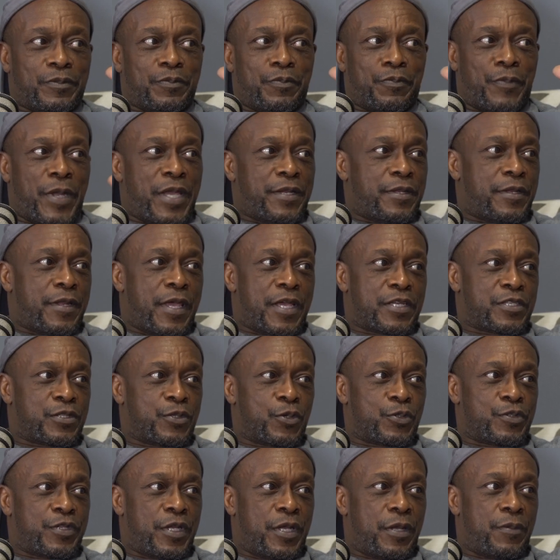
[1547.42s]
Made the national
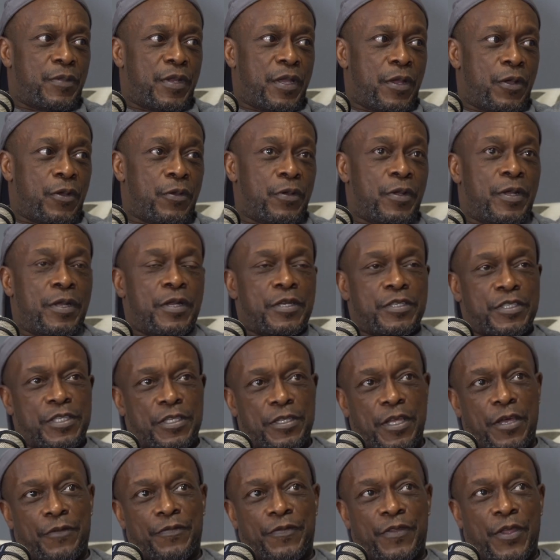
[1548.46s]
team there. She
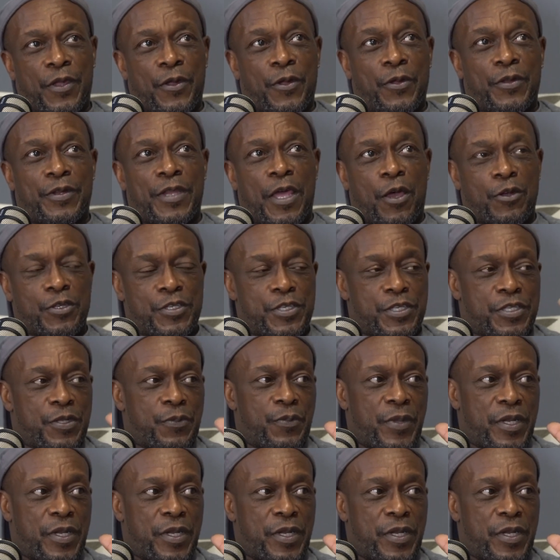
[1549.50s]
left there. Now she's in